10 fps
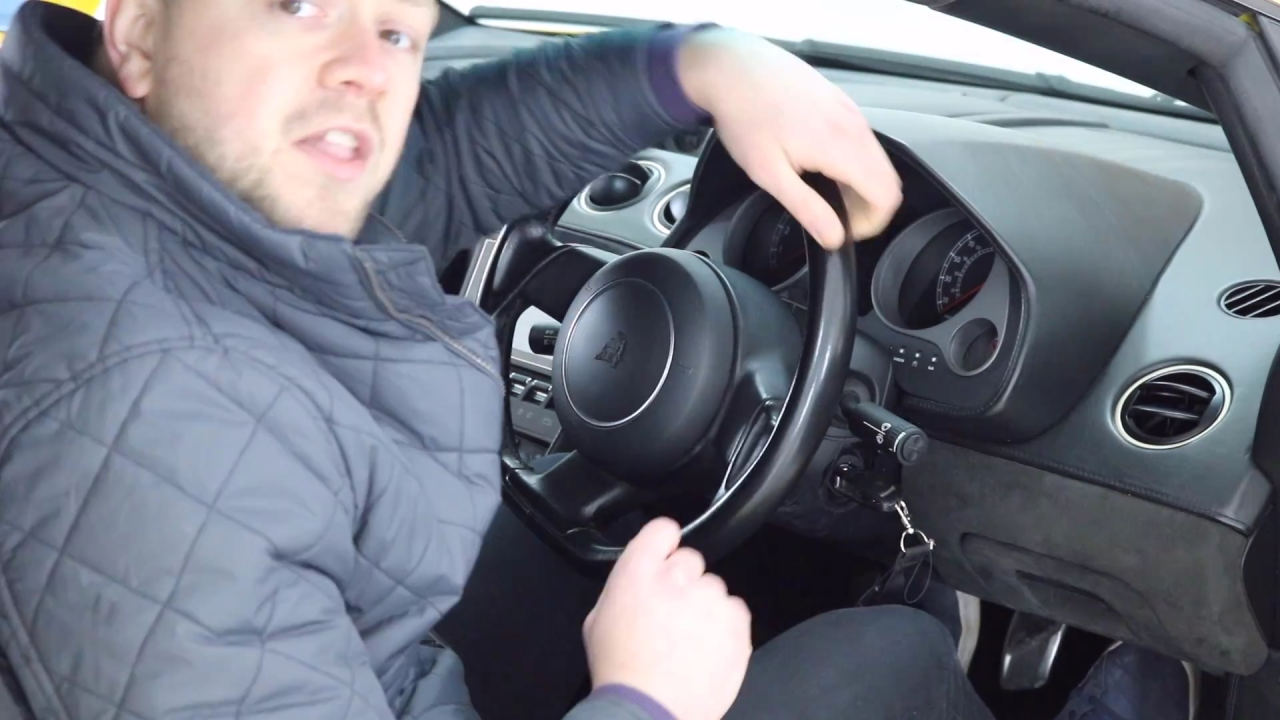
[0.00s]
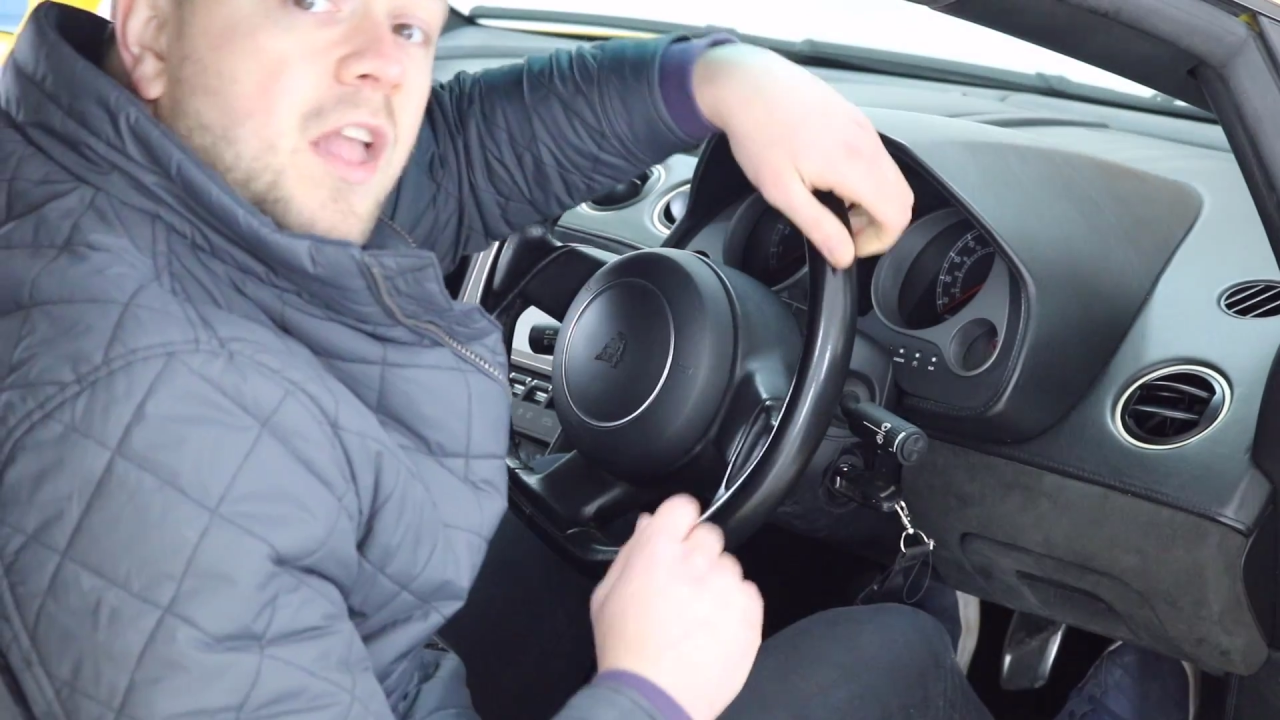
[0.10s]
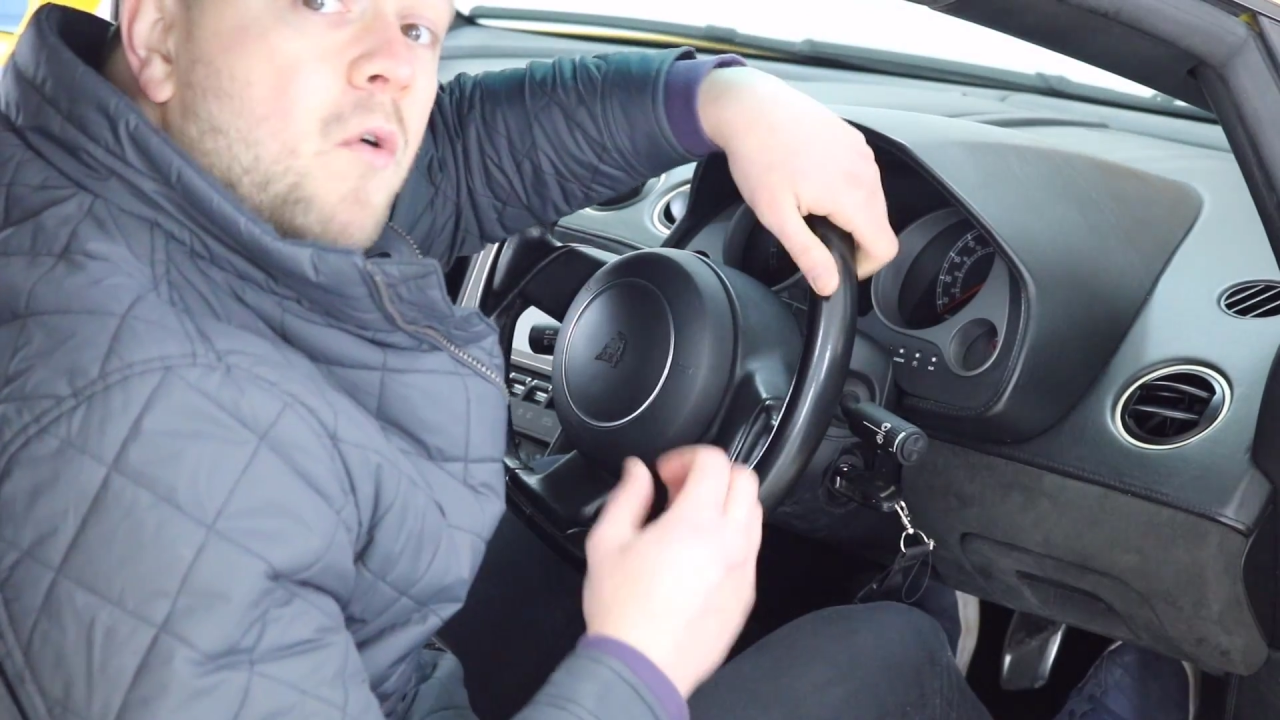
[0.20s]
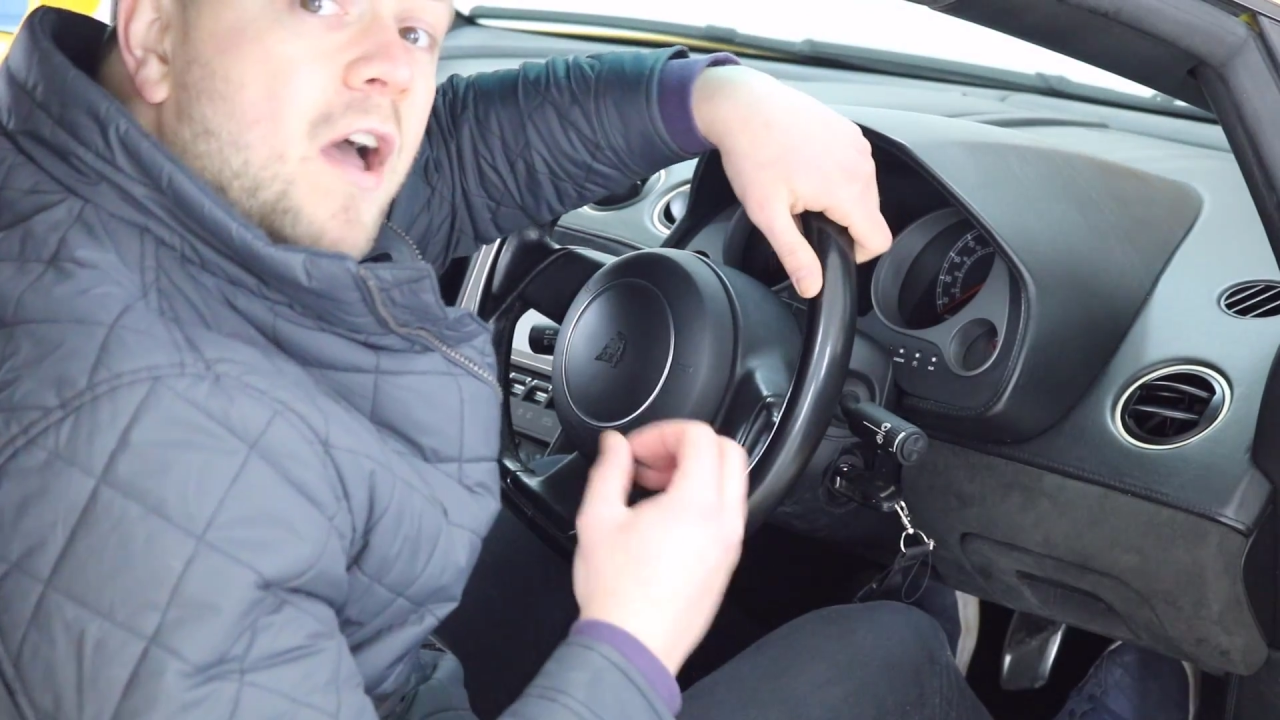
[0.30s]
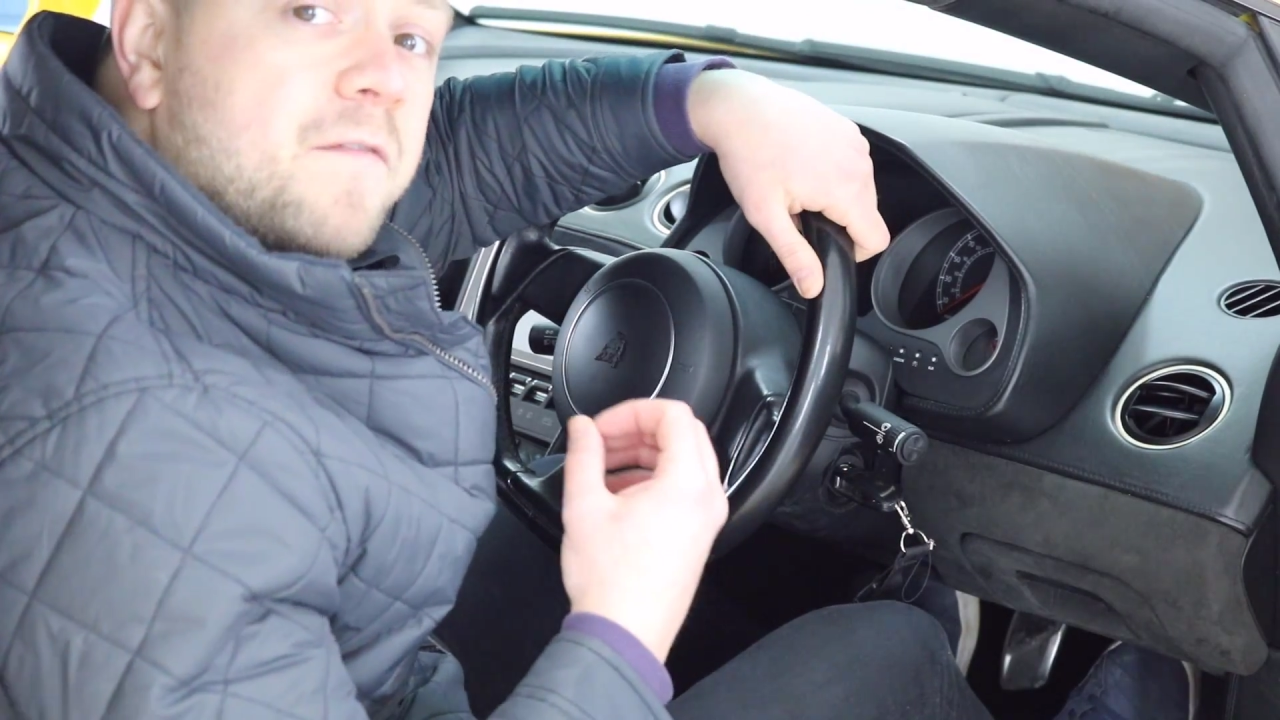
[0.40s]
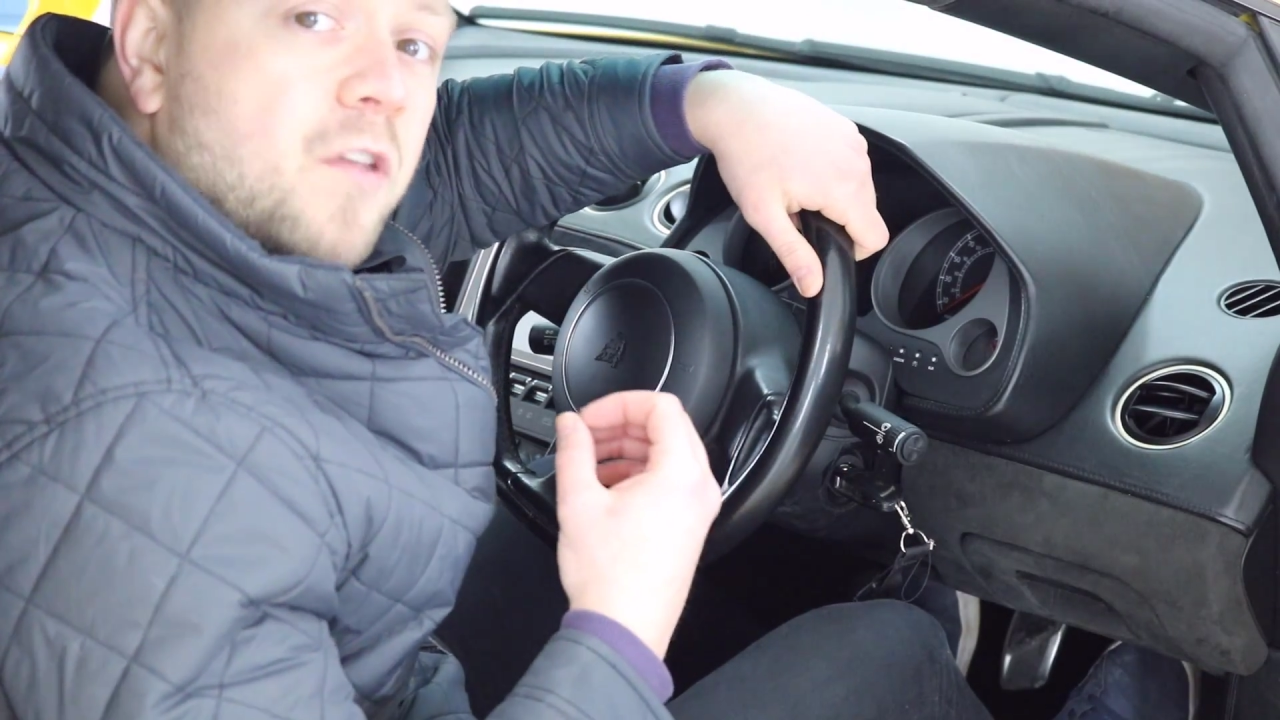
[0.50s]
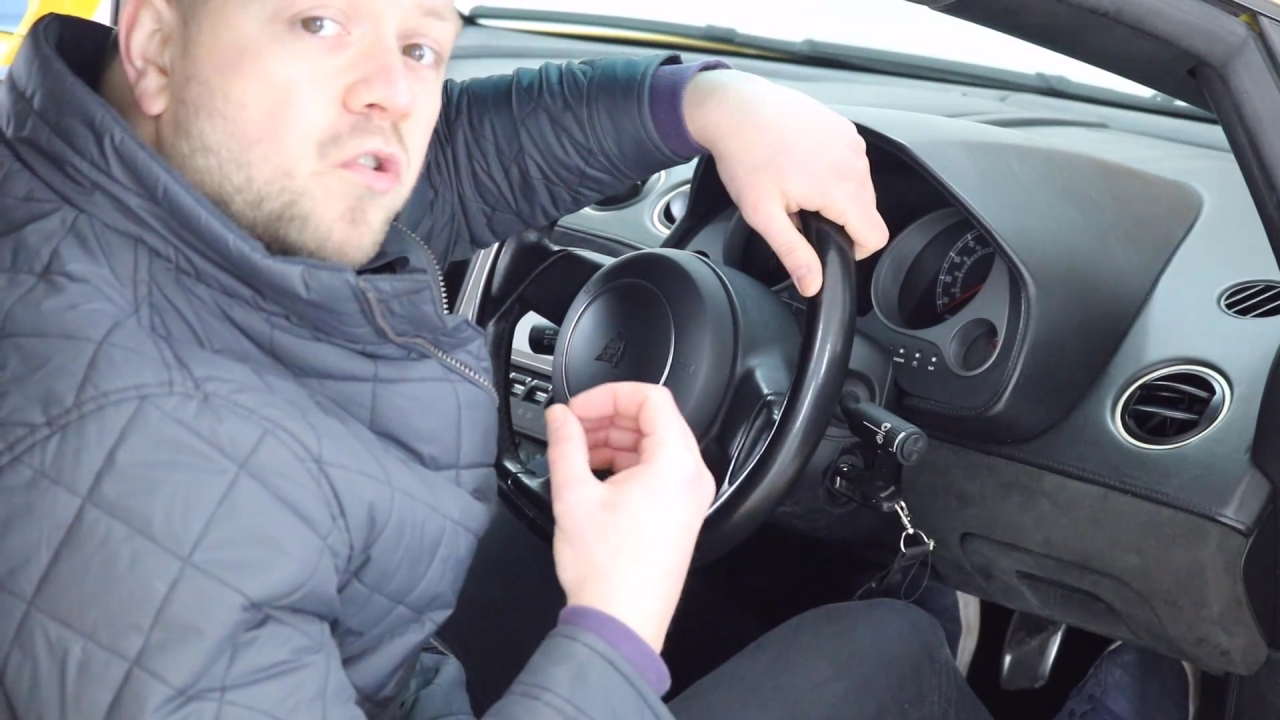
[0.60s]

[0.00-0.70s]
Now, if they're